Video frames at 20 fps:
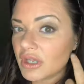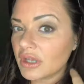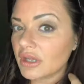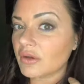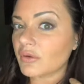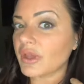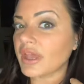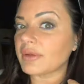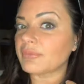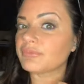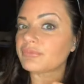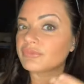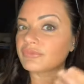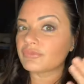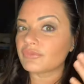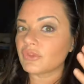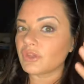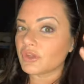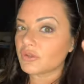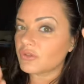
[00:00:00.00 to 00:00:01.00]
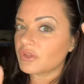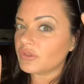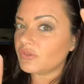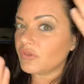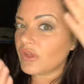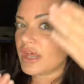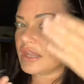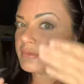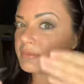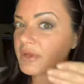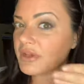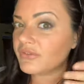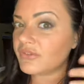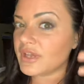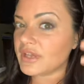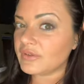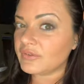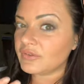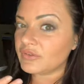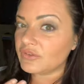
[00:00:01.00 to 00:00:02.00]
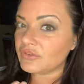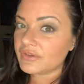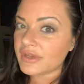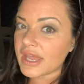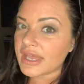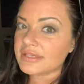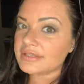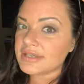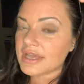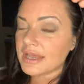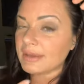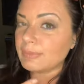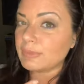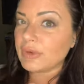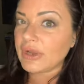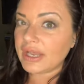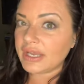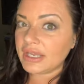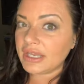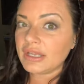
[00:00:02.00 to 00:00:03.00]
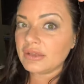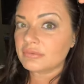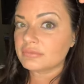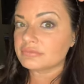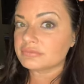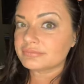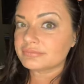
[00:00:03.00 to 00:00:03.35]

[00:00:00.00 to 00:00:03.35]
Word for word: okay, so this side of my face is nighttime ready.